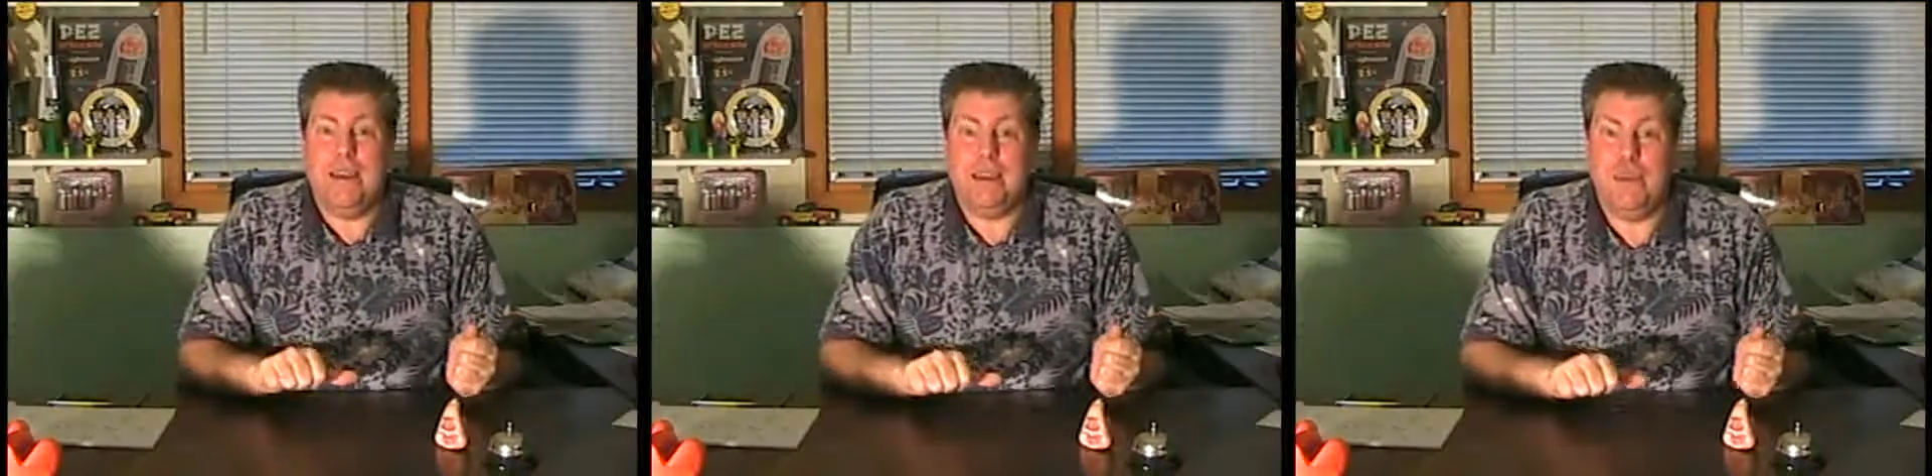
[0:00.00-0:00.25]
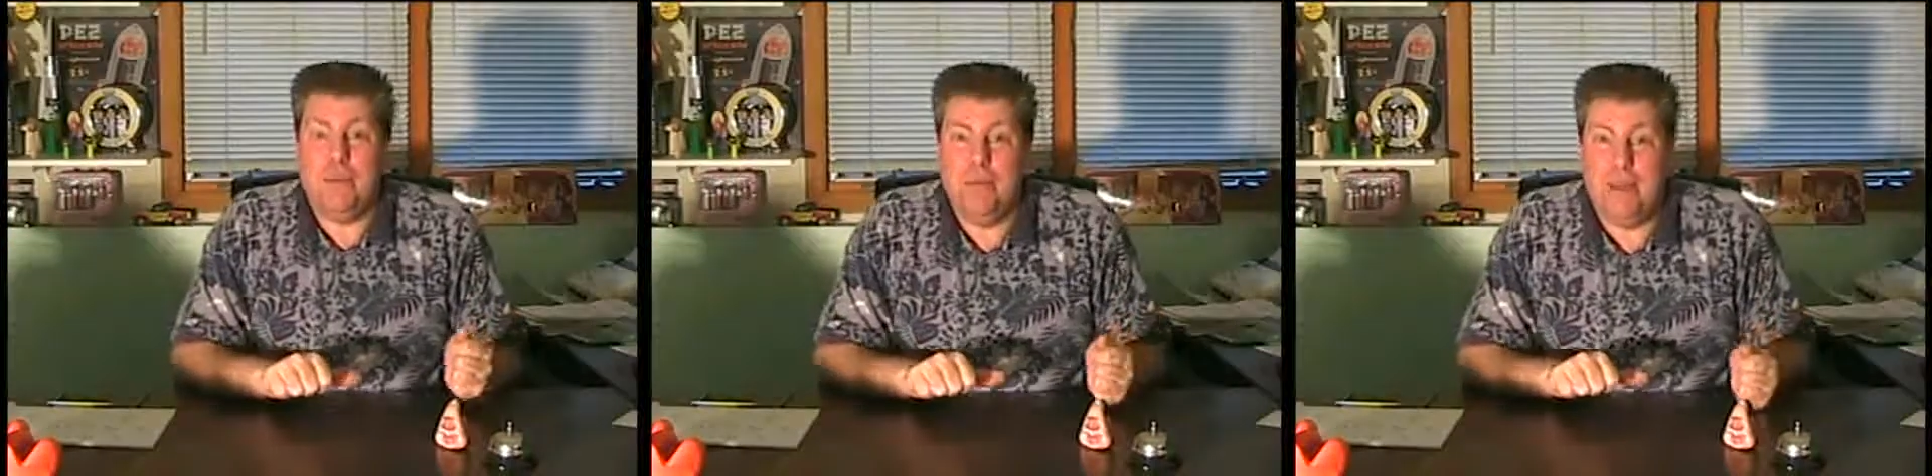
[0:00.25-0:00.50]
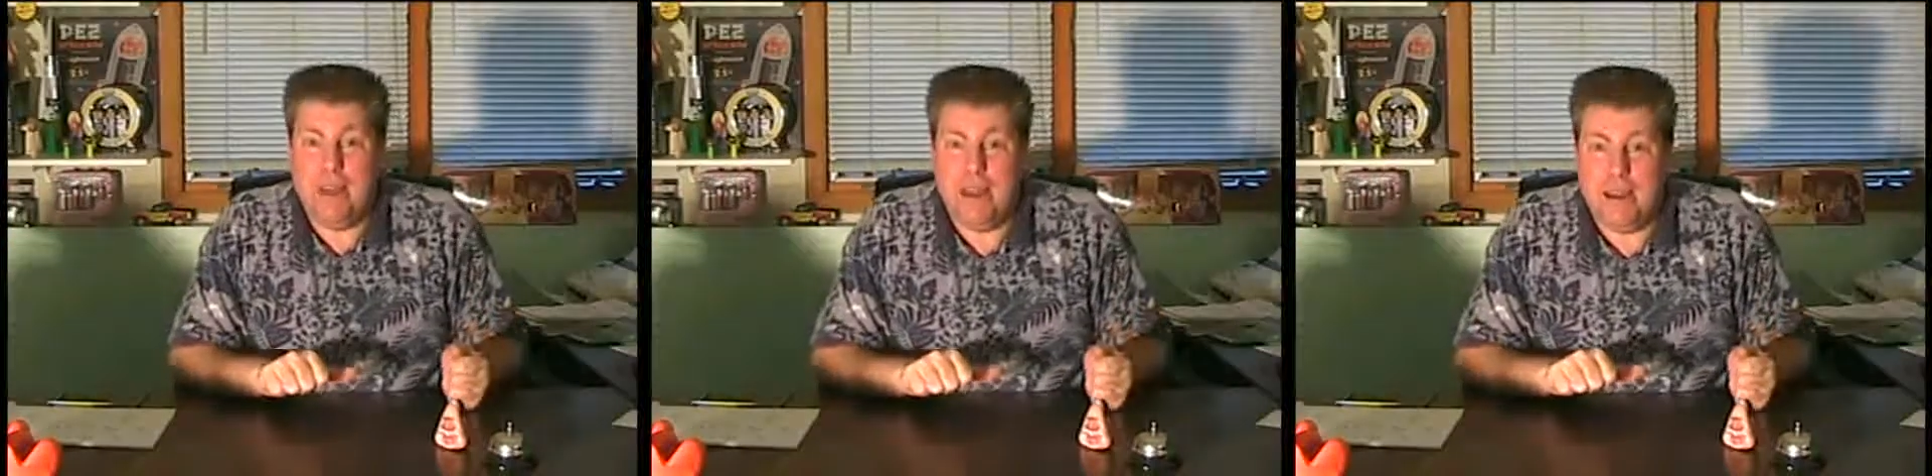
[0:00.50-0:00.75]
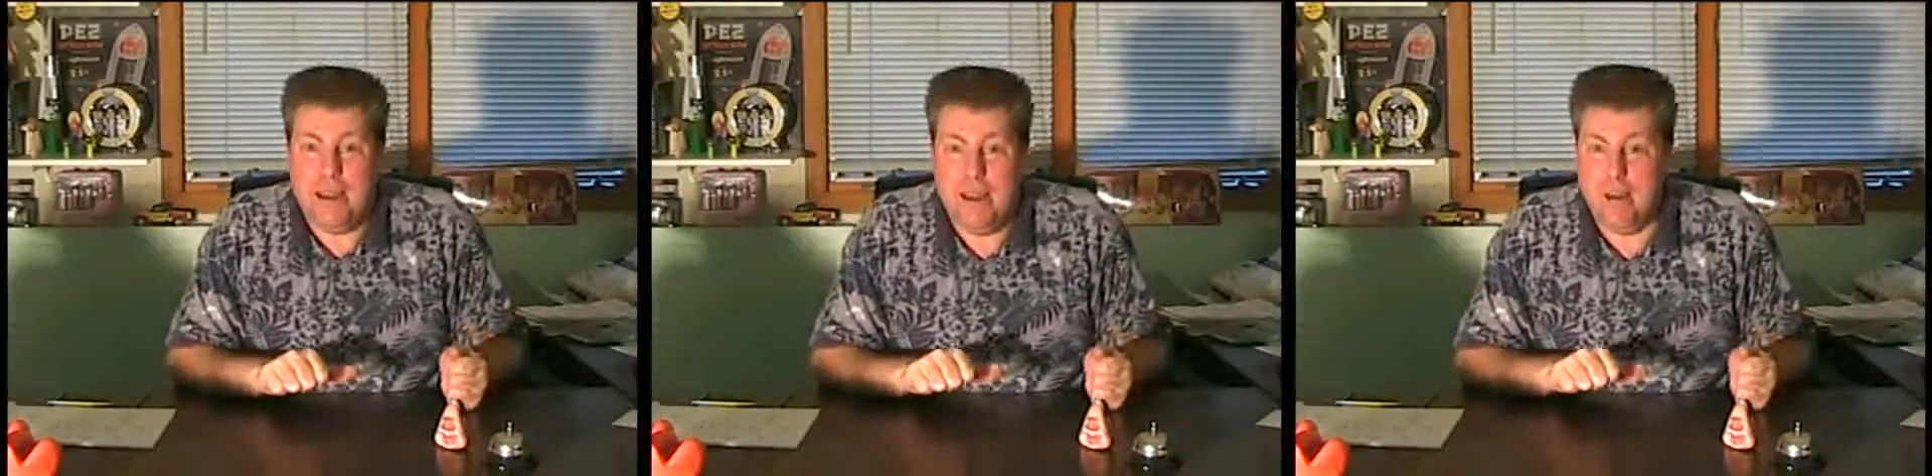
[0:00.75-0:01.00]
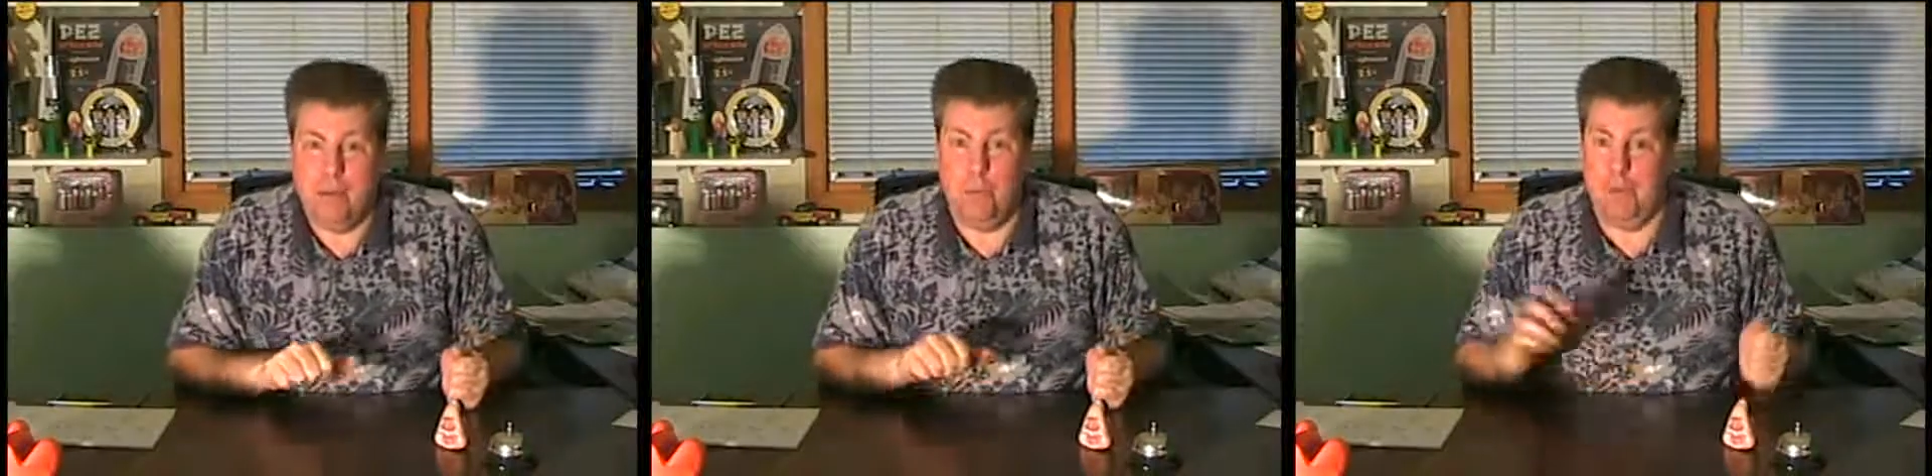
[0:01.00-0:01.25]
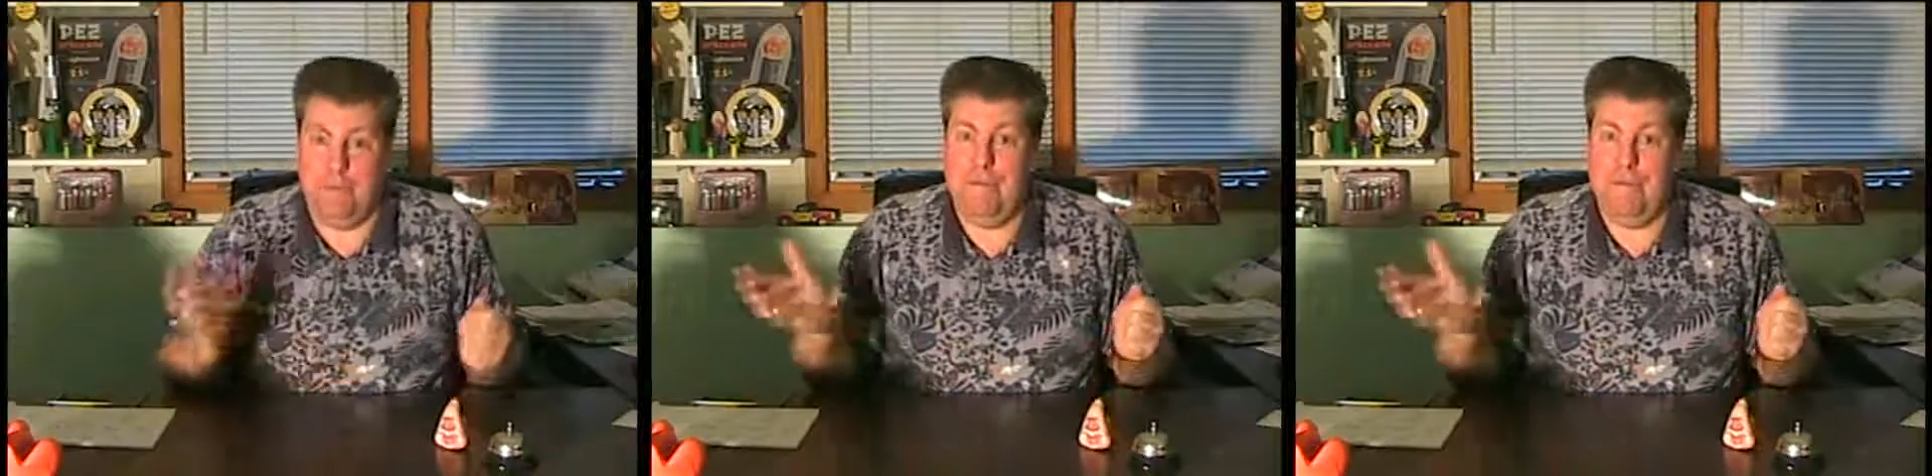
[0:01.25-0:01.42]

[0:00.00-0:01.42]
that you bring in with a